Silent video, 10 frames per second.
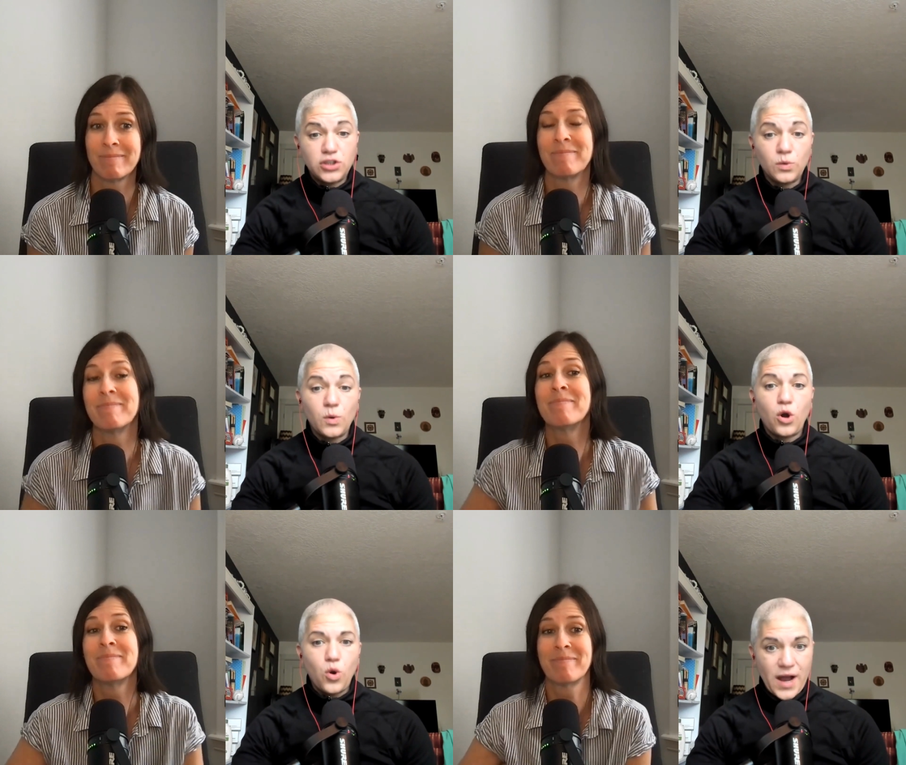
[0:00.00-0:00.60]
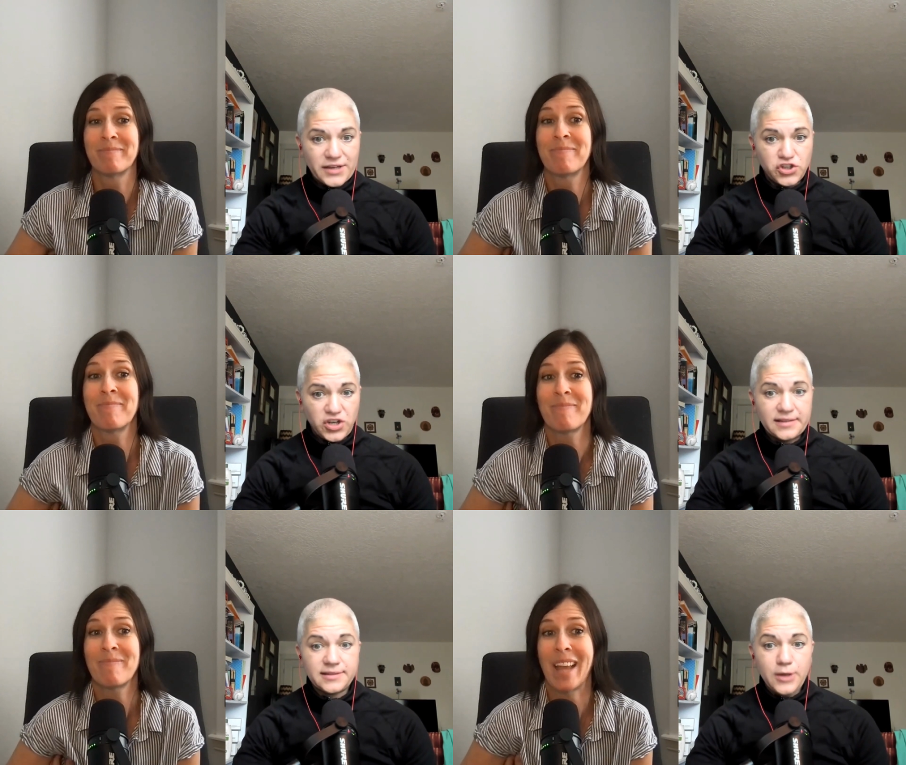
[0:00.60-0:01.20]
Speaker 1: two
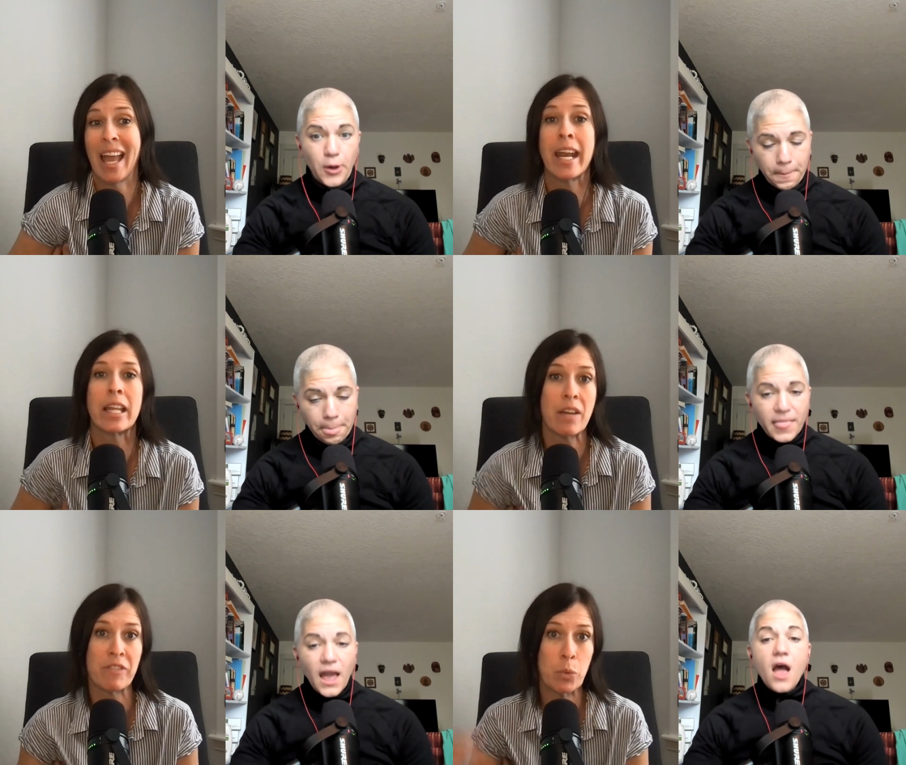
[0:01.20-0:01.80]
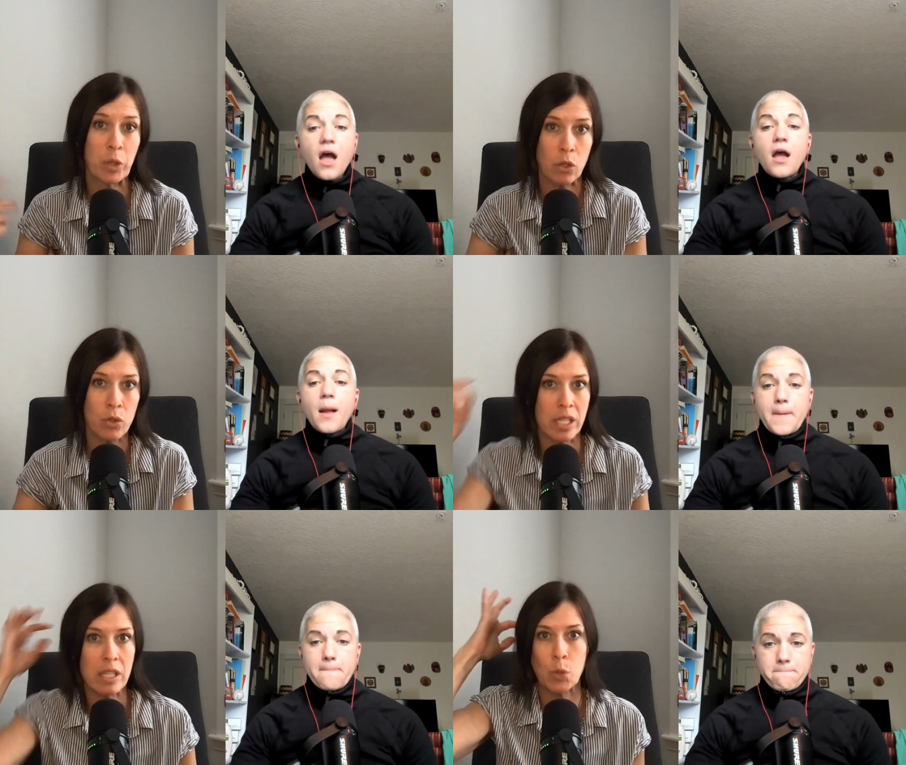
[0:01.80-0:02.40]
question.
Speaker 2: So, and I love that we're
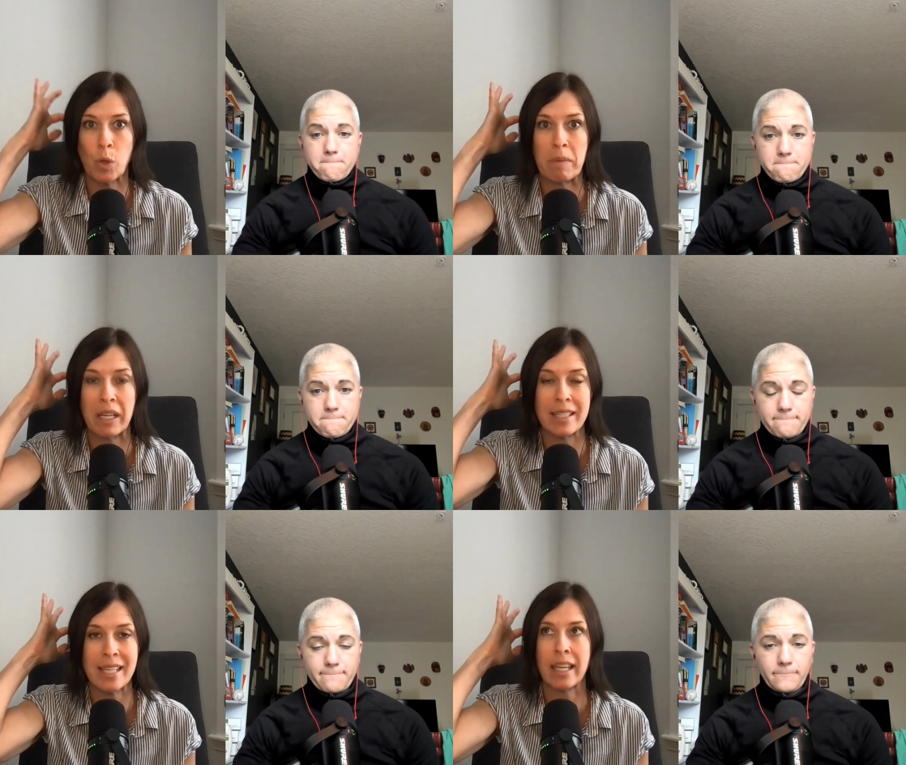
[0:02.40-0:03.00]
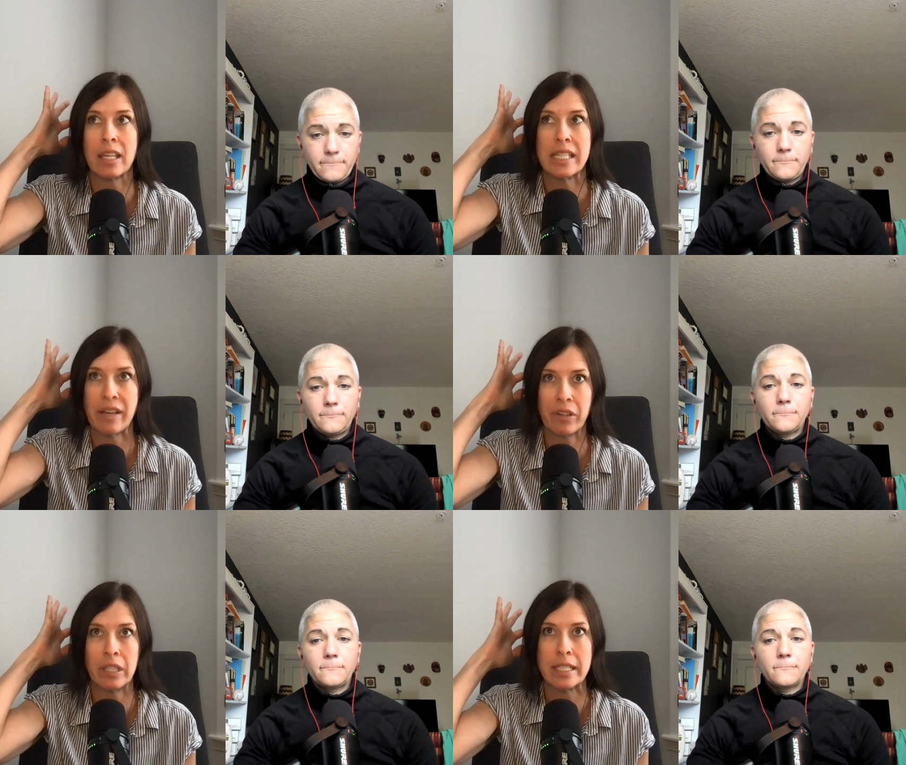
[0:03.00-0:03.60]
using this one because I can
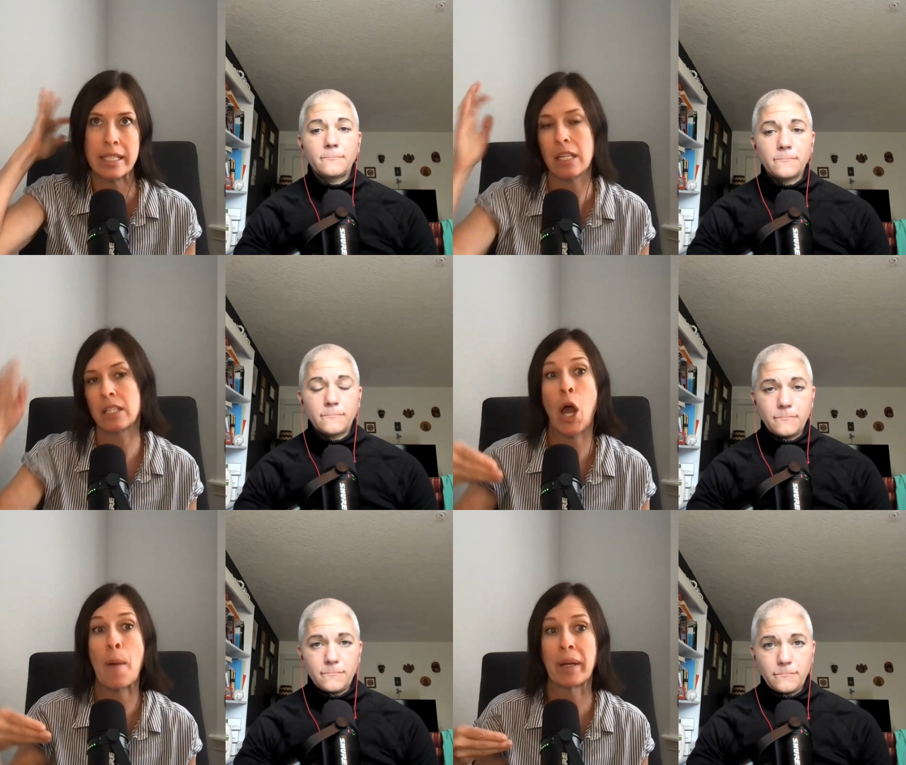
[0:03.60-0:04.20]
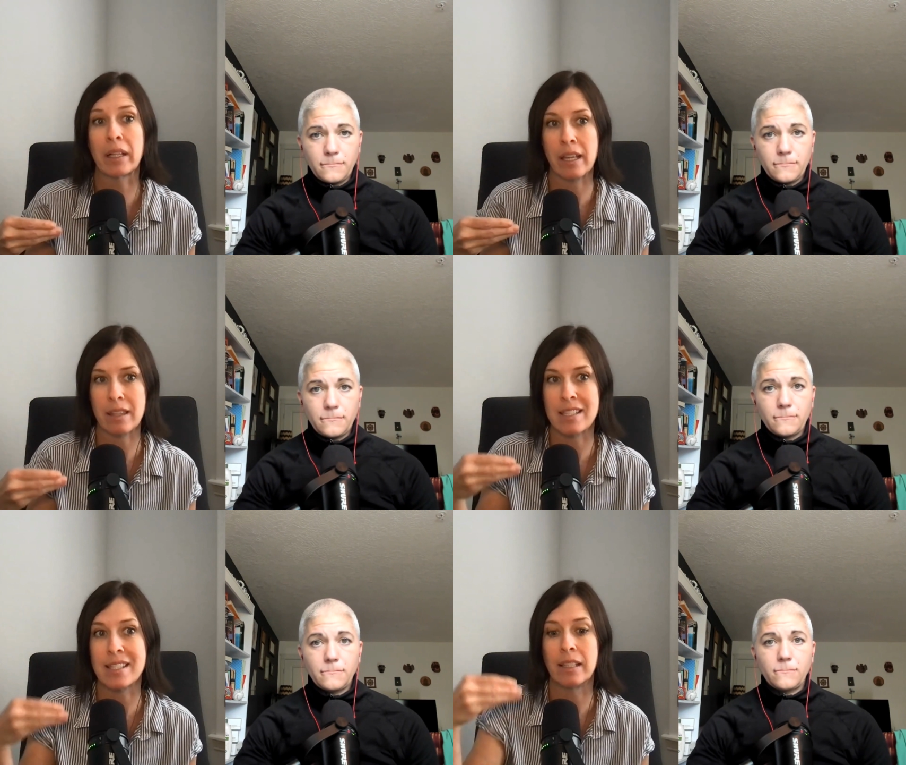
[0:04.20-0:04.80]
definitely see a topic like
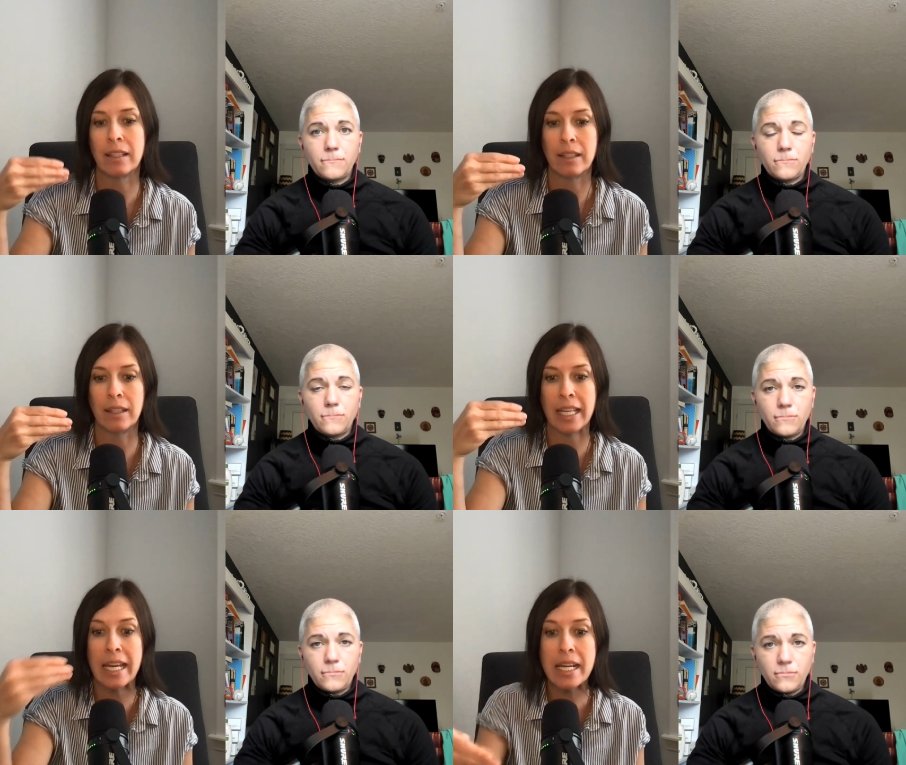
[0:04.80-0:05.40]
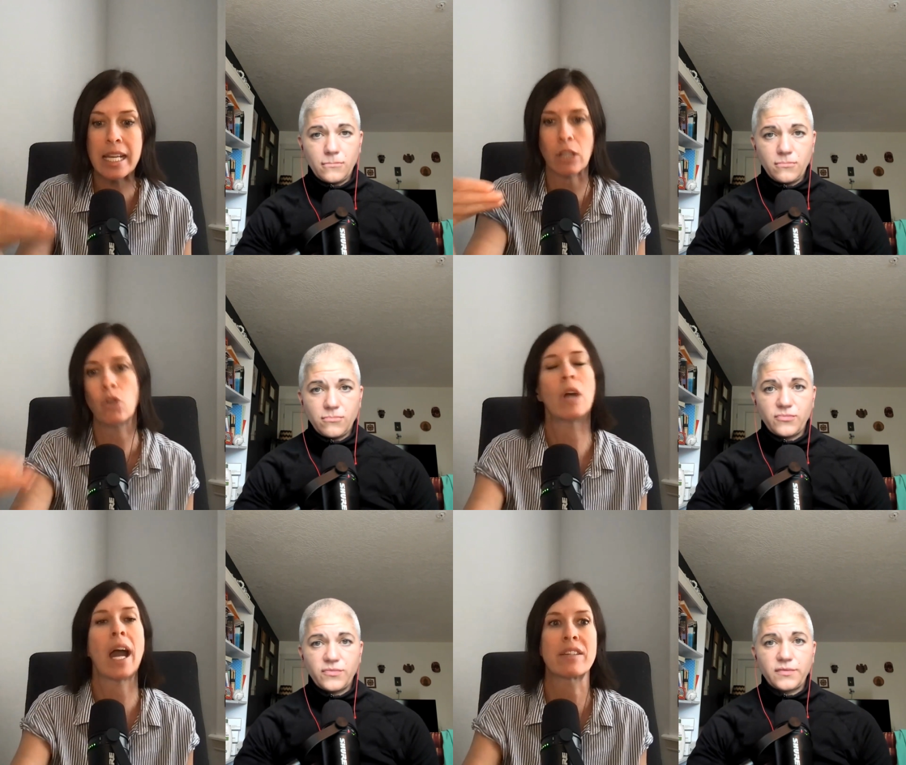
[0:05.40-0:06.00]
this leading
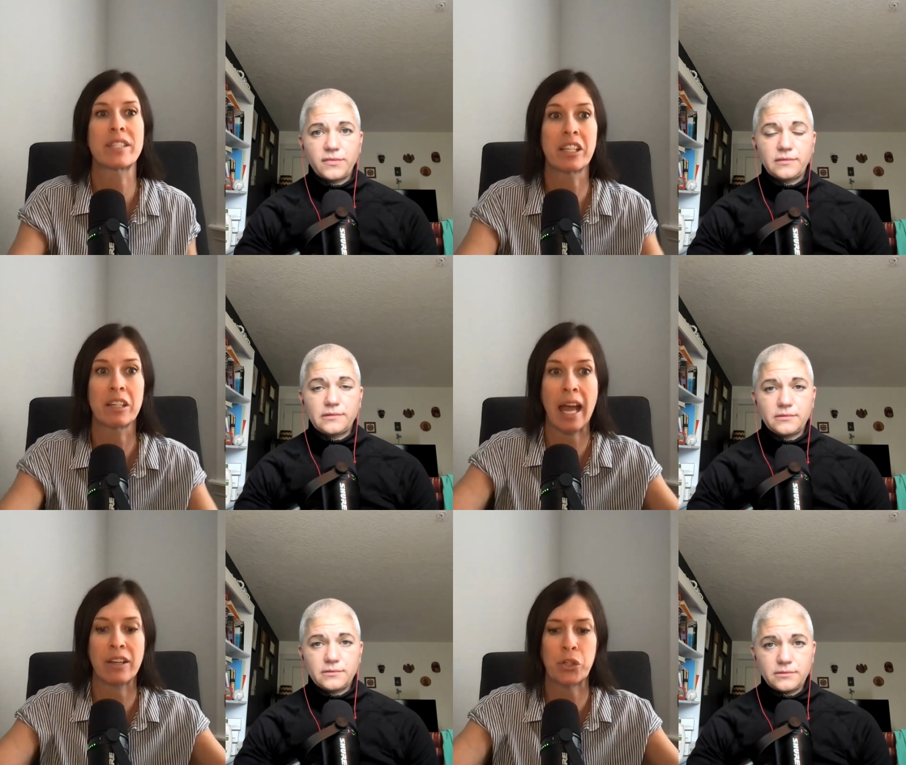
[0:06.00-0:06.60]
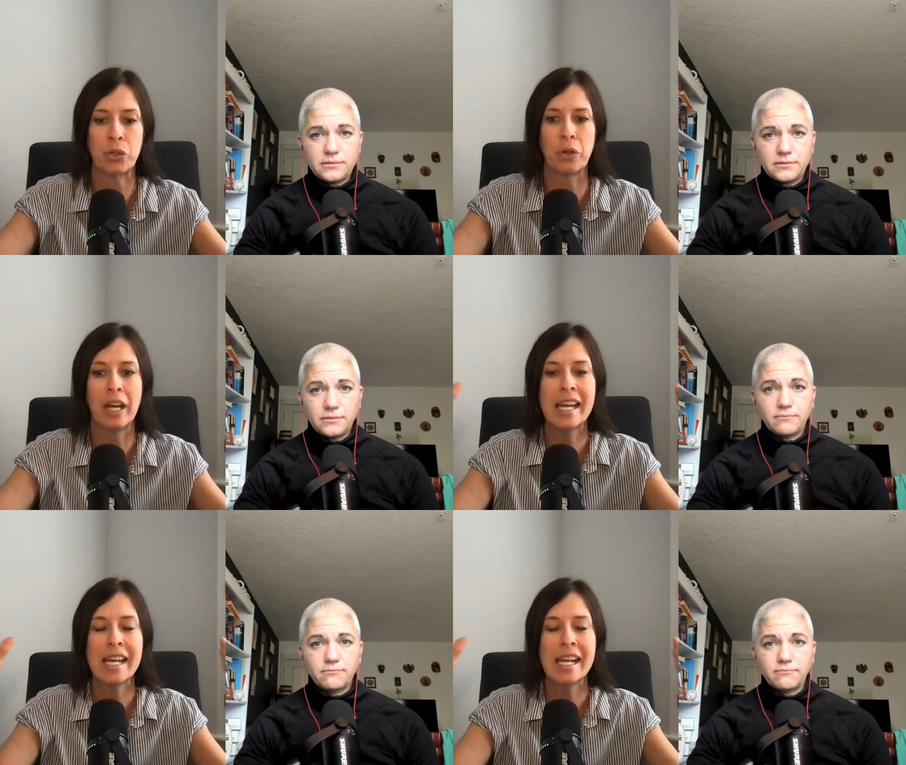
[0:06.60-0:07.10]
you guys to to